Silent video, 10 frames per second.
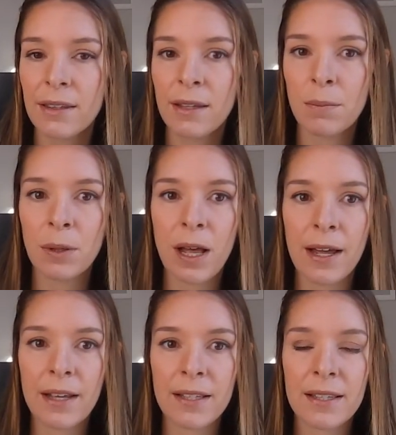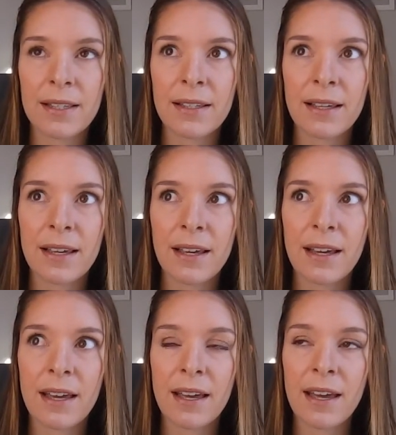the blood is,
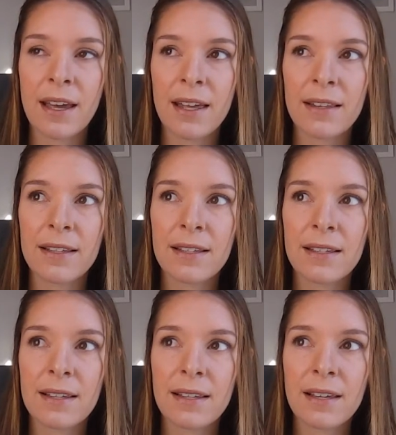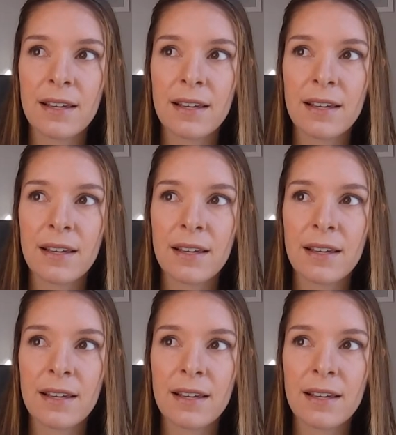it's